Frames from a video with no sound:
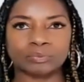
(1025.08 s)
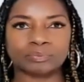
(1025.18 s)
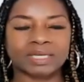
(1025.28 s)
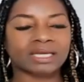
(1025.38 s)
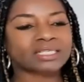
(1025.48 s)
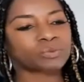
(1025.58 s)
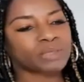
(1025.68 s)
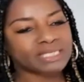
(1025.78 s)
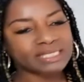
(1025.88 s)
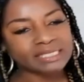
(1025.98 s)
because
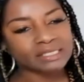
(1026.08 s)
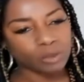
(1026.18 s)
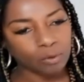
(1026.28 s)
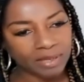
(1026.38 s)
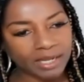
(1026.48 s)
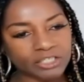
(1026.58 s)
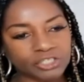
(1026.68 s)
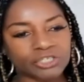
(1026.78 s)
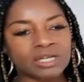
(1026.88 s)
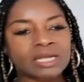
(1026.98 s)
we see so
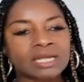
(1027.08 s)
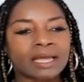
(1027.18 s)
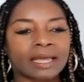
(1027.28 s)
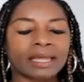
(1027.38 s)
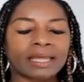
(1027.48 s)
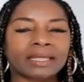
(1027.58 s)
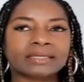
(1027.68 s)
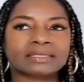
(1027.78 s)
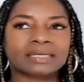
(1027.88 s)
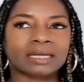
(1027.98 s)
much.
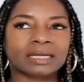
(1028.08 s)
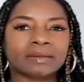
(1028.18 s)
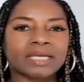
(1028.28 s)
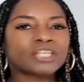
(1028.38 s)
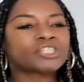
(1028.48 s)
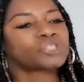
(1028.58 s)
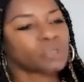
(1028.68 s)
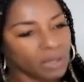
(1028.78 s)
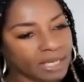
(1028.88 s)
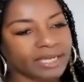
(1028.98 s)
And
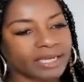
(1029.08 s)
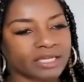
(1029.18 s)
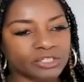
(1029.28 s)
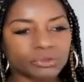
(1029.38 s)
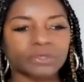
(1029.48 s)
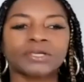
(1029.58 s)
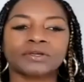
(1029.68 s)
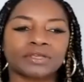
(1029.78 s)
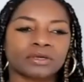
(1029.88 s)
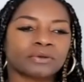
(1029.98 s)
enjoy your
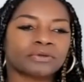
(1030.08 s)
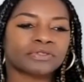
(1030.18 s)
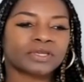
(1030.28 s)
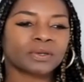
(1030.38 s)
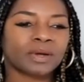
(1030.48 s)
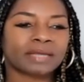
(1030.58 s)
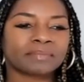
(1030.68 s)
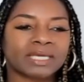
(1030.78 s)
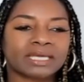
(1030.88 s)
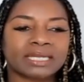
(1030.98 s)
youth, you know what I
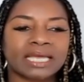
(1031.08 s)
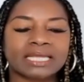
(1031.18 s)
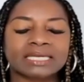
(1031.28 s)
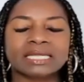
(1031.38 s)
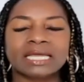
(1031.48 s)
mean? And